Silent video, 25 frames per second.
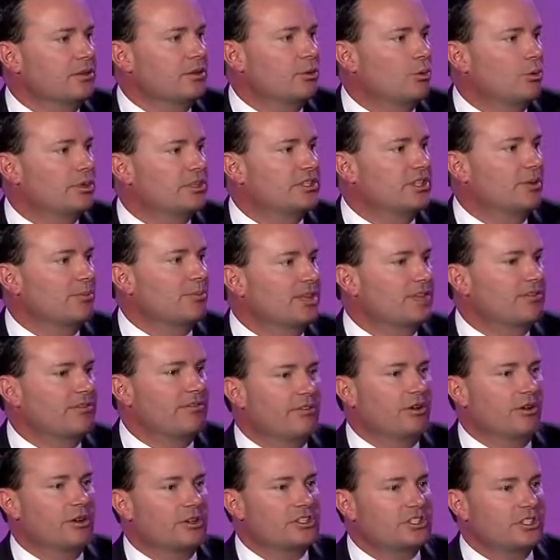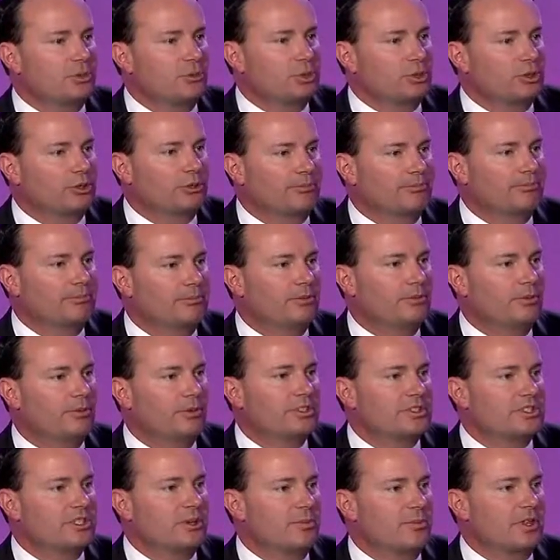with something far simpler,
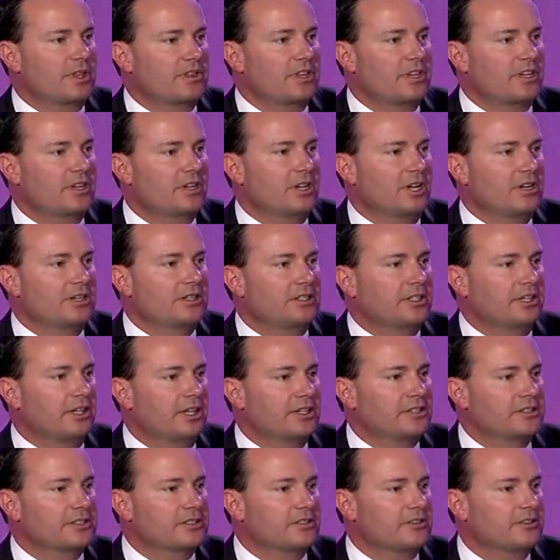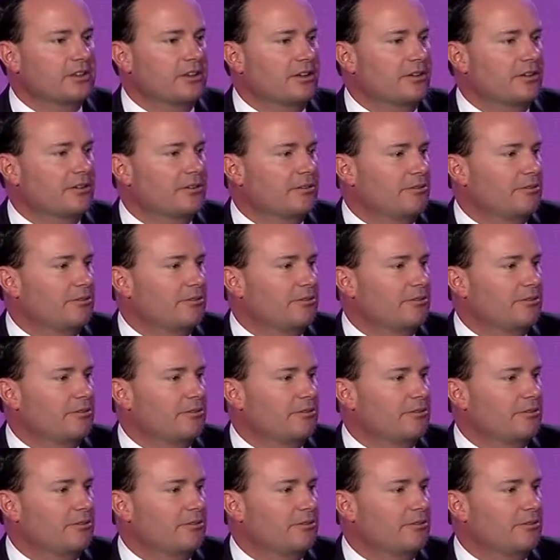with something that undoes uh,